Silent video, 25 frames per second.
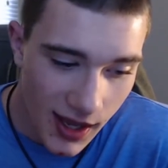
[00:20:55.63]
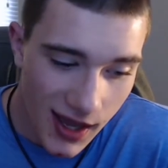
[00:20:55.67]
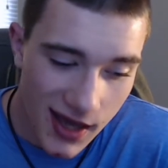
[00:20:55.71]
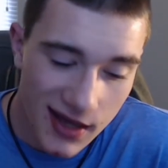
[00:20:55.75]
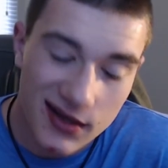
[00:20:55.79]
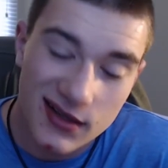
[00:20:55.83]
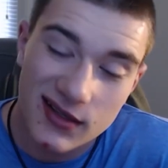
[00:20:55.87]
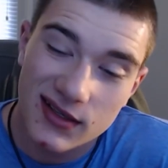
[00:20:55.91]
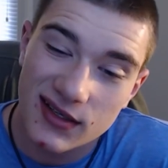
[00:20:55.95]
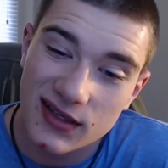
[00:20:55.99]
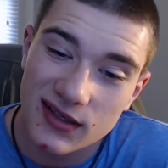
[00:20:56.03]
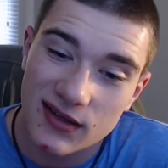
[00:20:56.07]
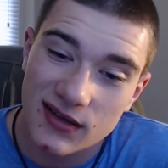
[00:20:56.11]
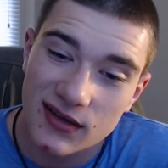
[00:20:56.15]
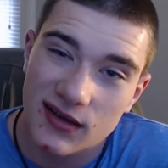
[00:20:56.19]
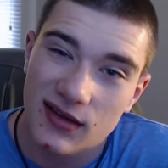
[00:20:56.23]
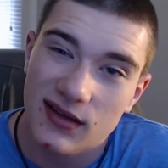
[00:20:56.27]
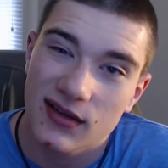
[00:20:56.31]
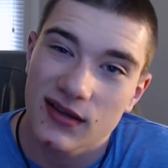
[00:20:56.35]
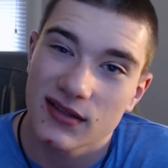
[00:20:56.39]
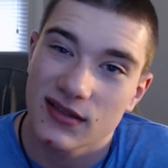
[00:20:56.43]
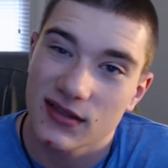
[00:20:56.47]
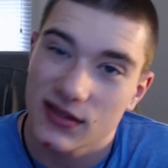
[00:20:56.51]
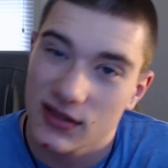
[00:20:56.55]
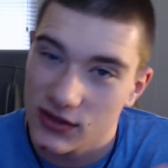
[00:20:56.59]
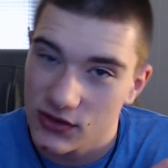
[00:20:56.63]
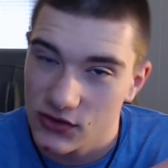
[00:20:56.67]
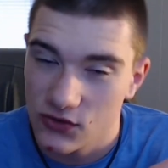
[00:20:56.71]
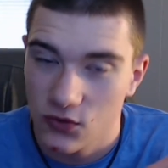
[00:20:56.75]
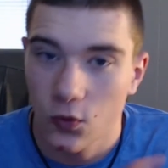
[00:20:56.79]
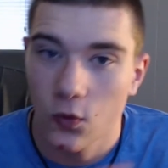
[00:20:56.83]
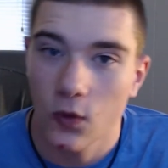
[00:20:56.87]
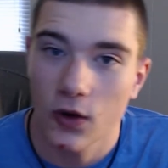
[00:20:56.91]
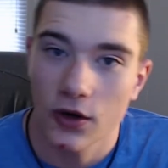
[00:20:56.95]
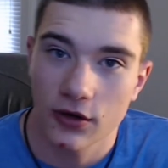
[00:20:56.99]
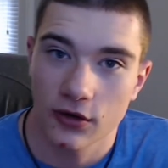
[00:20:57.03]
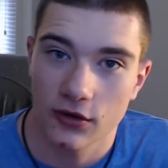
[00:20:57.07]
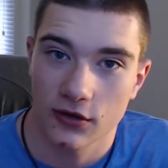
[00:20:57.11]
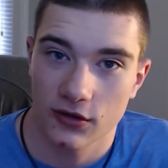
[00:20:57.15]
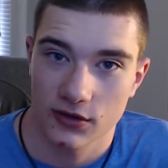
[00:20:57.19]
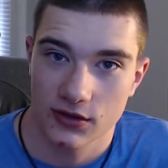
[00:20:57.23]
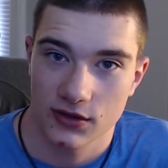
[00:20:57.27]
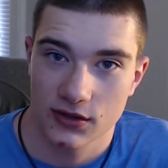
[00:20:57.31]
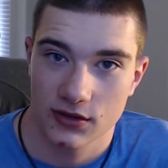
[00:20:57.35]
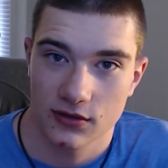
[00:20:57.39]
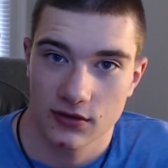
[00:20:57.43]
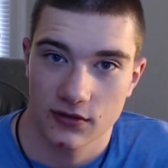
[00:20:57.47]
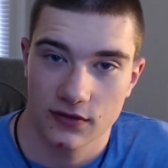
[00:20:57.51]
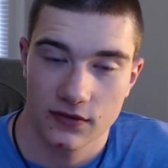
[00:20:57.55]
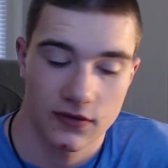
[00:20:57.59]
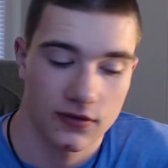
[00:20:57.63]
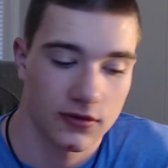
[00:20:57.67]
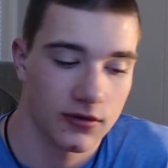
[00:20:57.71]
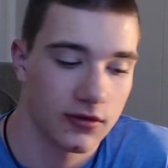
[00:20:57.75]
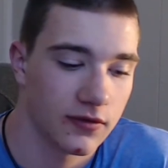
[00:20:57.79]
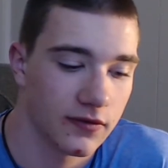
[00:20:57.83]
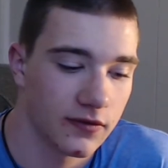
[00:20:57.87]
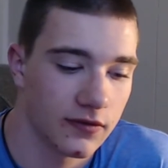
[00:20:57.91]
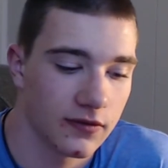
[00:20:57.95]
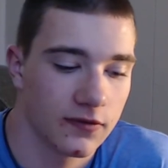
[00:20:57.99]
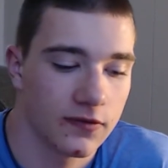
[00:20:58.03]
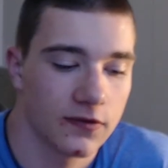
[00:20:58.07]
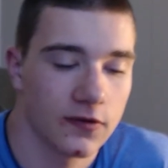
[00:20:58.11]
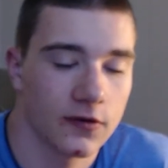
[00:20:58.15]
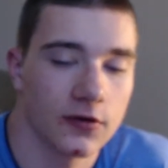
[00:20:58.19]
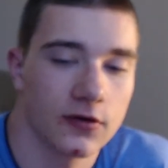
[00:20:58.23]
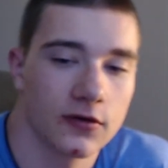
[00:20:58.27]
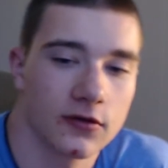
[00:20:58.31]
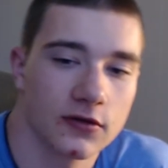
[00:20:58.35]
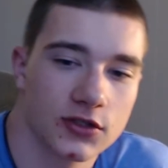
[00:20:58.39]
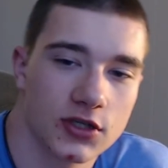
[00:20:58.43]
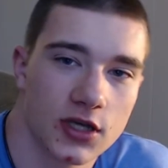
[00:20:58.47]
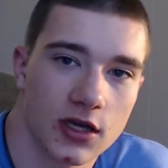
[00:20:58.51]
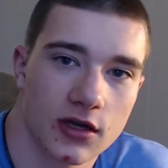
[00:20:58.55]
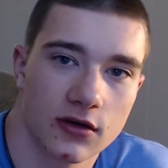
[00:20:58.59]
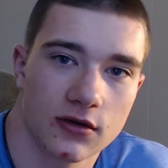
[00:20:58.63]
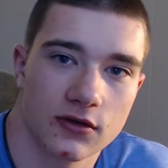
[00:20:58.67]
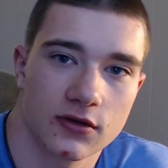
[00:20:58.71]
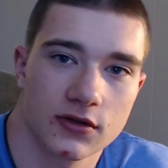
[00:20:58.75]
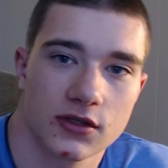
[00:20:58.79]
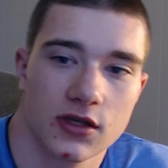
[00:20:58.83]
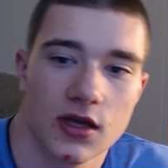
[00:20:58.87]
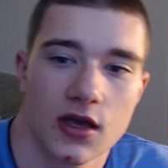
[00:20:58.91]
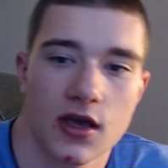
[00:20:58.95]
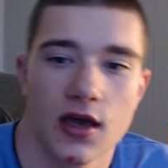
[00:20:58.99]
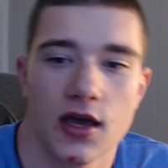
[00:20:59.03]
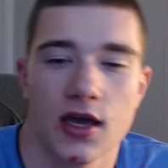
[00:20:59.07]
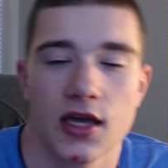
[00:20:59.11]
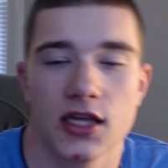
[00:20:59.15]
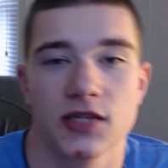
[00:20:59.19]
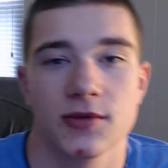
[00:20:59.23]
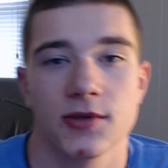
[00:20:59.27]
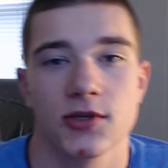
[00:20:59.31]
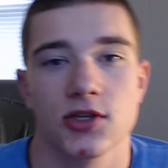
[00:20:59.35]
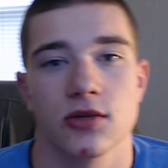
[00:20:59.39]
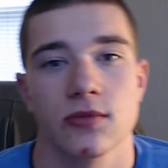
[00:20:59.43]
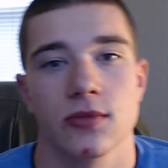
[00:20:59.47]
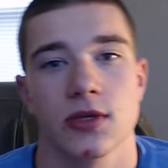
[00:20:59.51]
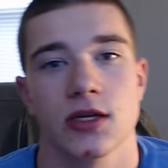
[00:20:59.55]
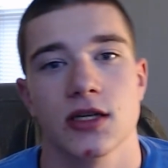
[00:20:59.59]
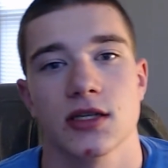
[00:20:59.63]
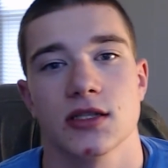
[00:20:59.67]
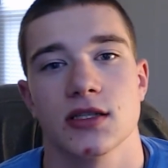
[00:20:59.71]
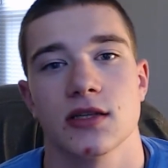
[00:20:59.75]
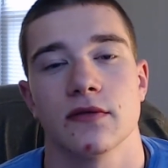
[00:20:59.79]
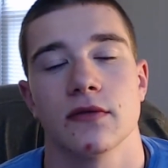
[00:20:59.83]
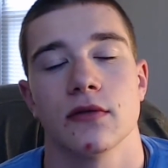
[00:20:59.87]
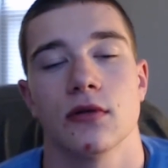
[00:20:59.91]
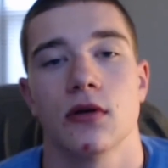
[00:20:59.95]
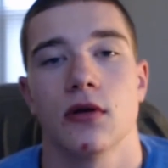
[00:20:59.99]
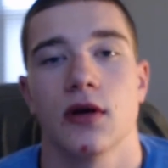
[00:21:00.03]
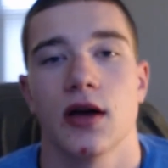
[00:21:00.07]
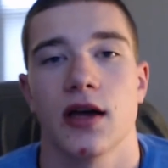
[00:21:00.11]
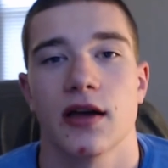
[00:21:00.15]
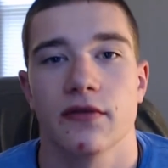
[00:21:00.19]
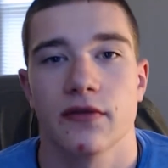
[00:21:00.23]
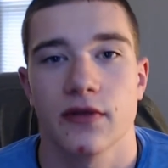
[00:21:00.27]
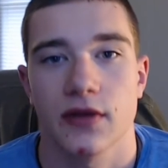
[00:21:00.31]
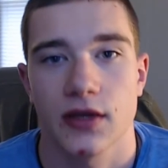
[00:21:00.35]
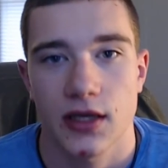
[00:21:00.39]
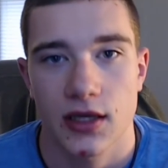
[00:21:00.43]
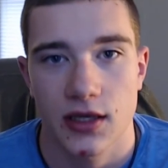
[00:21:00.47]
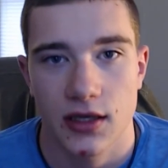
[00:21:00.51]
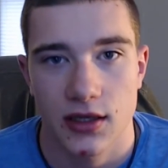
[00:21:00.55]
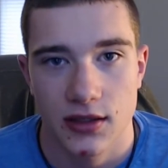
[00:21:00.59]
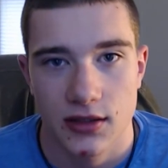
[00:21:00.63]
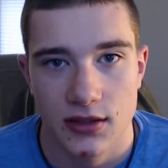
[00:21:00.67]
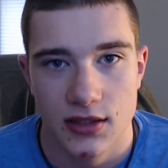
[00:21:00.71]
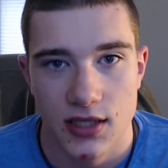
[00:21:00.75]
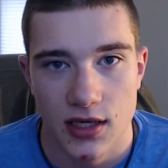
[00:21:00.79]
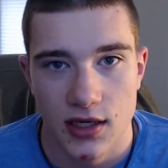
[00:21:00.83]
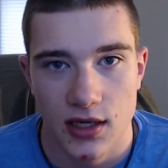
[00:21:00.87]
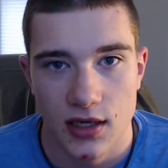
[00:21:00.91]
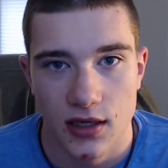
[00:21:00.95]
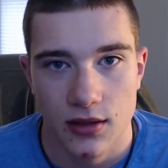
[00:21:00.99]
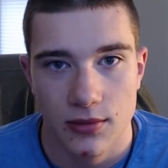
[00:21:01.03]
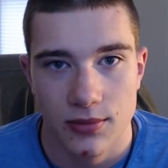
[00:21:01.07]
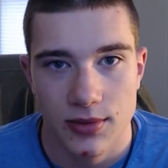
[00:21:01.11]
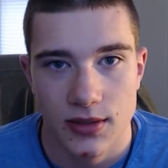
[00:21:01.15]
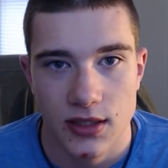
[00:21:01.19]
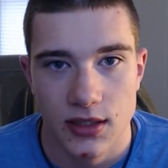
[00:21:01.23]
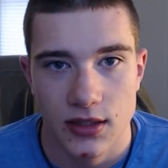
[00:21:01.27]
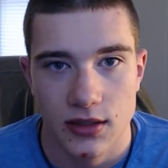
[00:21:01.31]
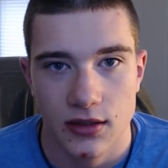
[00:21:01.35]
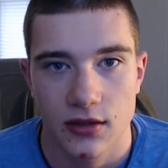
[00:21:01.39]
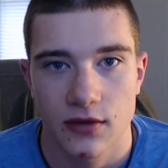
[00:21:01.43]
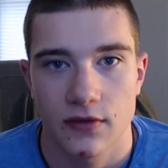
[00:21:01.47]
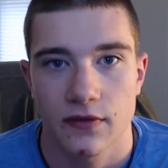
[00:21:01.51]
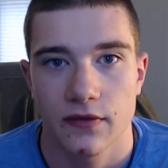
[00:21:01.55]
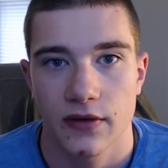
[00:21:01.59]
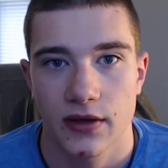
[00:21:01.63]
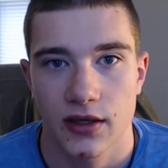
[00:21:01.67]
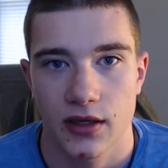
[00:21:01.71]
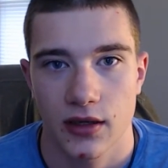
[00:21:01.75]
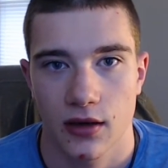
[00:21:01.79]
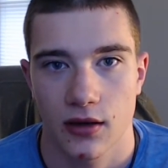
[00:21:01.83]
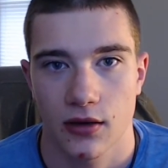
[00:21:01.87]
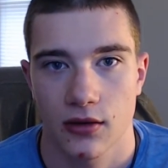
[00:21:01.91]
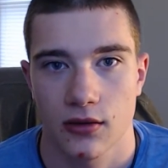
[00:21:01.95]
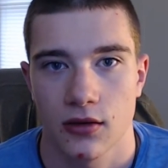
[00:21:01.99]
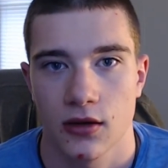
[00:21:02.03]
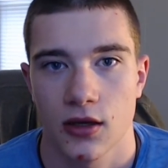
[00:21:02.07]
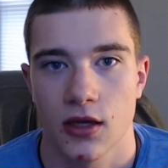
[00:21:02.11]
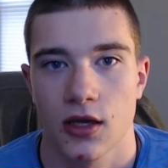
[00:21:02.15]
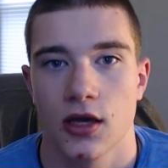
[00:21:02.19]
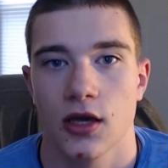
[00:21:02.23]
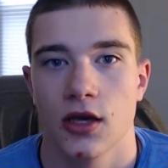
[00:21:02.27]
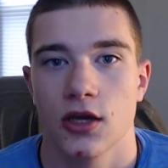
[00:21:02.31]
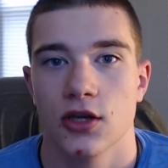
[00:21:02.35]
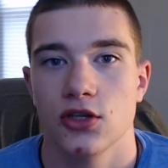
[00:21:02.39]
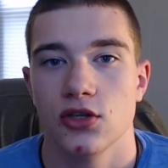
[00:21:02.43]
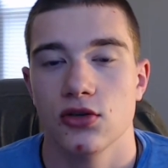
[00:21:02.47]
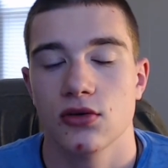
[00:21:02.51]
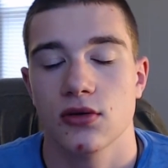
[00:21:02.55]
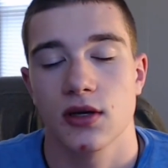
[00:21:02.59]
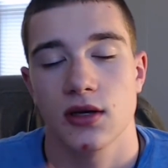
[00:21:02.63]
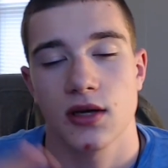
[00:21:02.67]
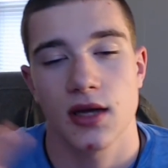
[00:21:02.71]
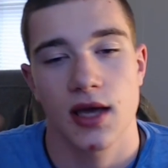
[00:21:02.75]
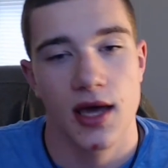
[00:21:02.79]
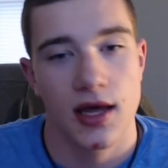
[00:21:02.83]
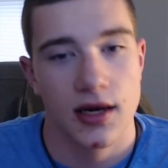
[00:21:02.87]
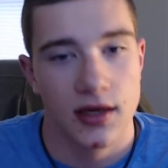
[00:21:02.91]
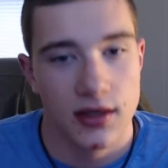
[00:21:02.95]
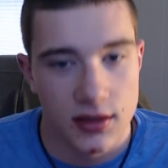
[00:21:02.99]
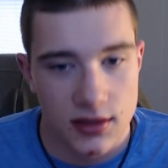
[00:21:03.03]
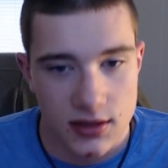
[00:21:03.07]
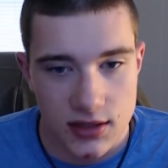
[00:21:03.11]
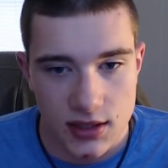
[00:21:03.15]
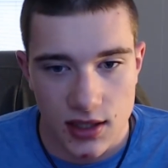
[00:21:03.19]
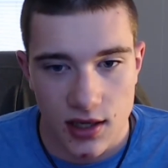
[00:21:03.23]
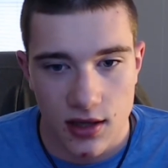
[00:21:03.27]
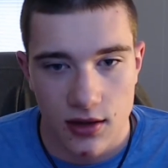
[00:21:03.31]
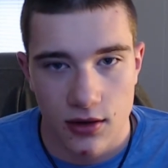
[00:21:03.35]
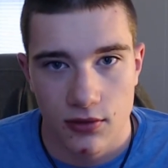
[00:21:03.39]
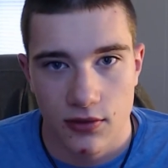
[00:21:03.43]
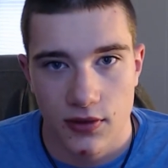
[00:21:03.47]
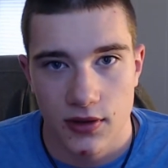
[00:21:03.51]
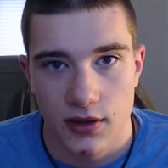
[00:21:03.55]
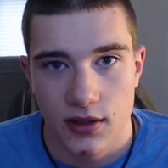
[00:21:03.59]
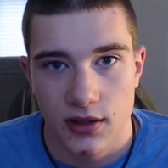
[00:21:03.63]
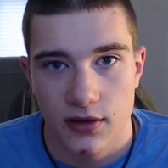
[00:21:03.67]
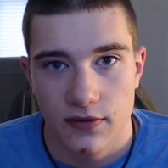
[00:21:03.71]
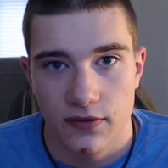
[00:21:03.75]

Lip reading: editing does wonders for your channels. Especially because if you don't have a 1080p video, you can edit it together with a